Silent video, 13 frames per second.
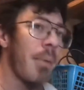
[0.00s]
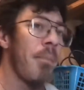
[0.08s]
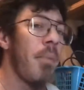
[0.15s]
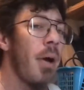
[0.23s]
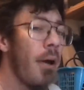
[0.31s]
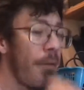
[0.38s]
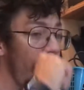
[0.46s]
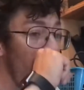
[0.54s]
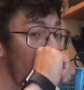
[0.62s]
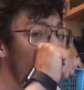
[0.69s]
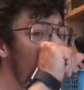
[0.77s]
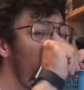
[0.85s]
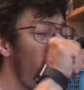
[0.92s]
But a few
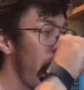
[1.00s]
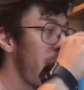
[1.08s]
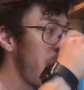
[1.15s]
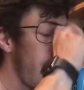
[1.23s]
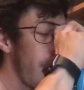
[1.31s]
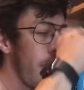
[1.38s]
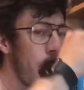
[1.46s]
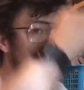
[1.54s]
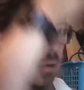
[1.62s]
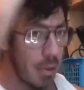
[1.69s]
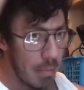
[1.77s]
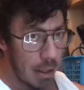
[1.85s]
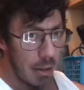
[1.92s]
people have
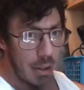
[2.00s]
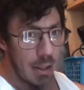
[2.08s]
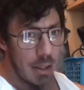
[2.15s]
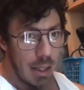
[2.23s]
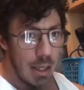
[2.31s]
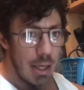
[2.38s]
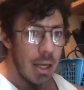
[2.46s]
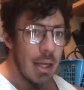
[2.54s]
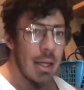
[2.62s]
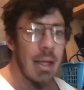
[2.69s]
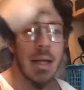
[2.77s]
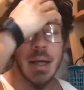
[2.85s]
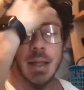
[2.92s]
reported about it,
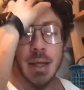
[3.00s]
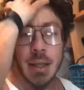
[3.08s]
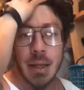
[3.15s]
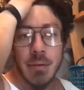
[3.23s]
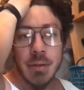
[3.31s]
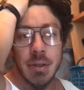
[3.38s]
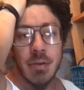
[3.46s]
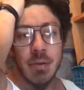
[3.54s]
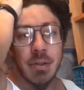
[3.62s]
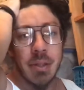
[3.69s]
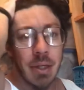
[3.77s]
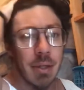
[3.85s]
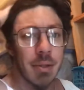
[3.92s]
and I thought that was
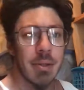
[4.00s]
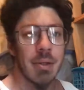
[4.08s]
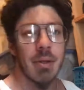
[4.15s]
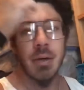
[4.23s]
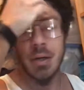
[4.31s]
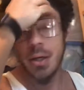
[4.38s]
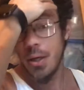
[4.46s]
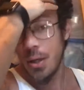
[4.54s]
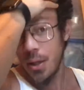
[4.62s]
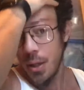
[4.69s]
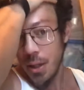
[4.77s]
interesting. So,